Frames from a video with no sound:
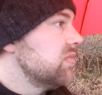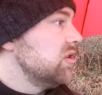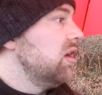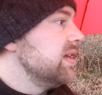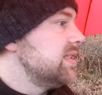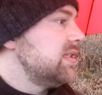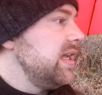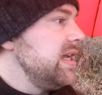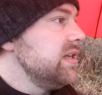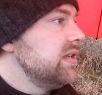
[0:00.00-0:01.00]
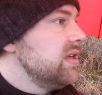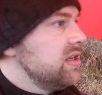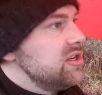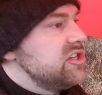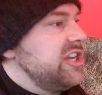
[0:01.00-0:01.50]
Nice scene.
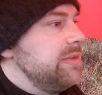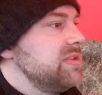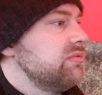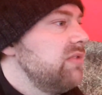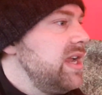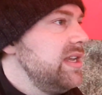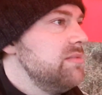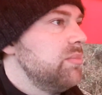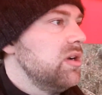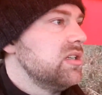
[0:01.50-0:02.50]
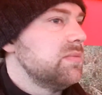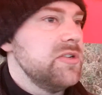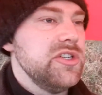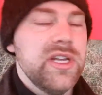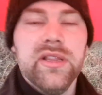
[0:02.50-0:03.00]
Shame it's raining, but I
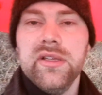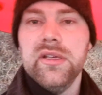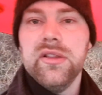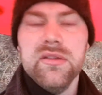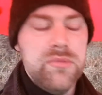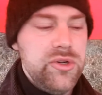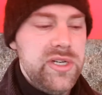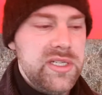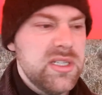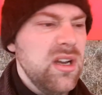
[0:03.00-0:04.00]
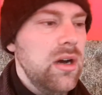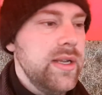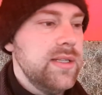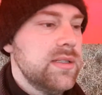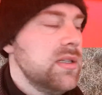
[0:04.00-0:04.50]
suppose you get the moody
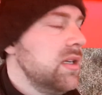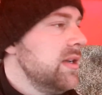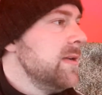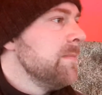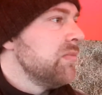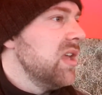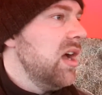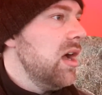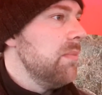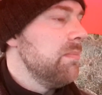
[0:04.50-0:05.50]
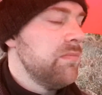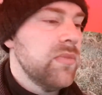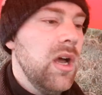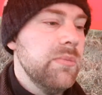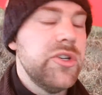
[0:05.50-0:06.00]
skies. I'm
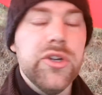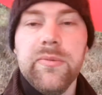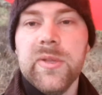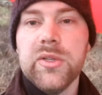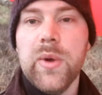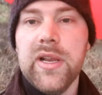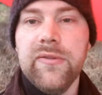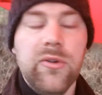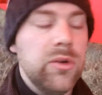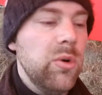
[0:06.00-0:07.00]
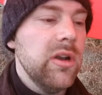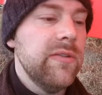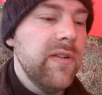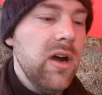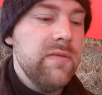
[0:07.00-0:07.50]
shooting with the
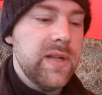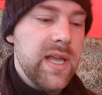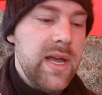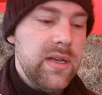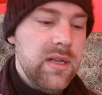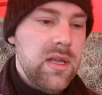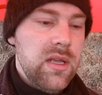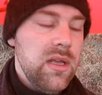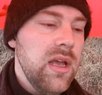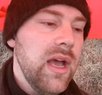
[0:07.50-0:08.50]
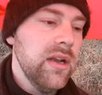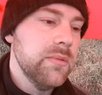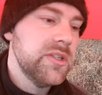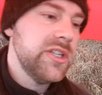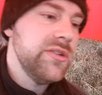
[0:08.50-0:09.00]
24-105 again, and
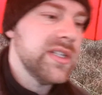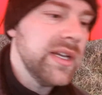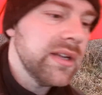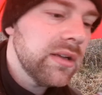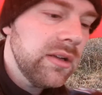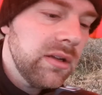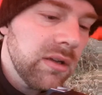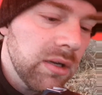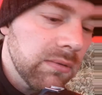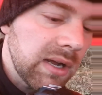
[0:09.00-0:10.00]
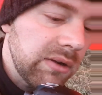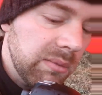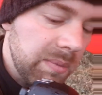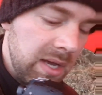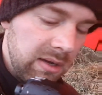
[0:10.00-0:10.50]
I'm shooting
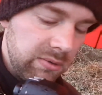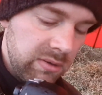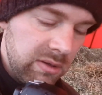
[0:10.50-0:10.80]
around about